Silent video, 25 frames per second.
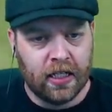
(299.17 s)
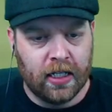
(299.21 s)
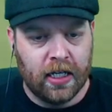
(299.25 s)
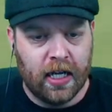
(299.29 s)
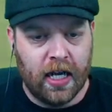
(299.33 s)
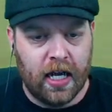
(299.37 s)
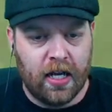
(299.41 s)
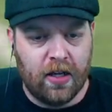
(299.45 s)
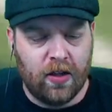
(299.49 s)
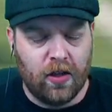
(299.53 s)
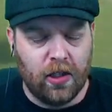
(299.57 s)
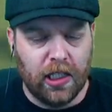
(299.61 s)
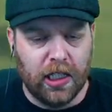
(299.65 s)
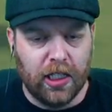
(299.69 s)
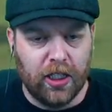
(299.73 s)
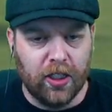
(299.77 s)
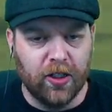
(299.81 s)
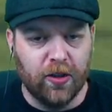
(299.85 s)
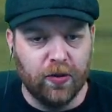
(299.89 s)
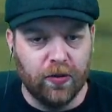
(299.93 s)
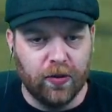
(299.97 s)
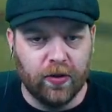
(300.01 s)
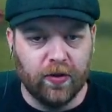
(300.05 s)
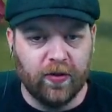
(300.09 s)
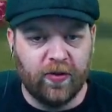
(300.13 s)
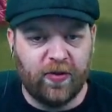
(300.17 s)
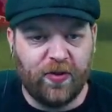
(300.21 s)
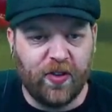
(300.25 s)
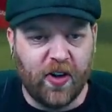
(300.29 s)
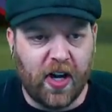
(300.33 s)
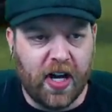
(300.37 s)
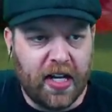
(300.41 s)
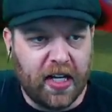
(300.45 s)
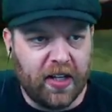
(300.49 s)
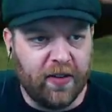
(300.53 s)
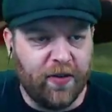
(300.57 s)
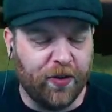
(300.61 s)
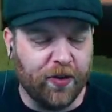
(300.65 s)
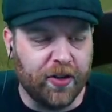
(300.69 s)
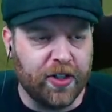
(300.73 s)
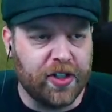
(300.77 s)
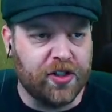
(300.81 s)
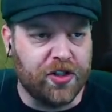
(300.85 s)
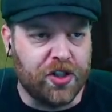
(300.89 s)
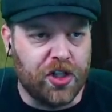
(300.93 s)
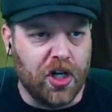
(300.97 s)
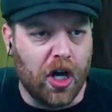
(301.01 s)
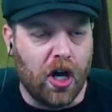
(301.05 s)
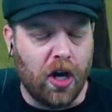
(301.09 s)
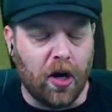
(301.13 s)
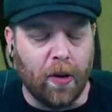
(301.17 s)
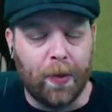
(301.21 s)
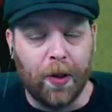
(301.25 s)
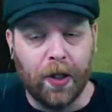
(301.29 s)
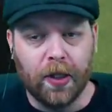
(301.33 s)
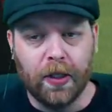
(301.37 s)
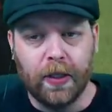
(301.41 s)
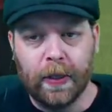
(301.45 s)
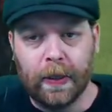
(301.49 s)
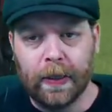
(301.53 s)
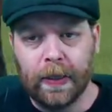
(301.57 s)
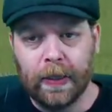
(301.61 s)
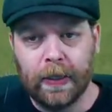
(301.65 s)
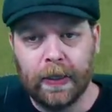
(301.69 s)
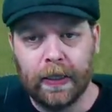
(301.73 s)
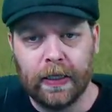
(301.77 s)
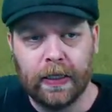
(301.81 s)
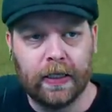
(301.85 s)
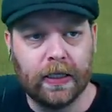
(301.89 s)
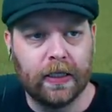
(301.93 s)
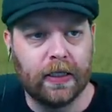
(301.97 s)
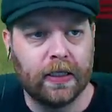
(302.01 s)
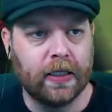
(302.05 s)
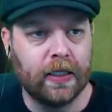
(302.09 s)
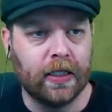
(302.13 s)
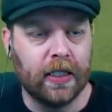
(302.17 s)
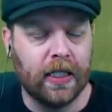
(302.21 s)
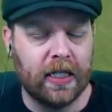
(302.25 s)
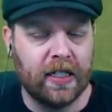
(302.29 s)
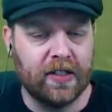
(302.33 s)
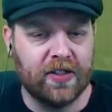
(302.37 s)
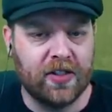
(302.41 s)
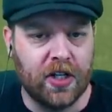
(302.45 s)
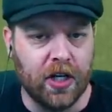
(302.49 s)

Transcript: How low. Fighting for his job. Has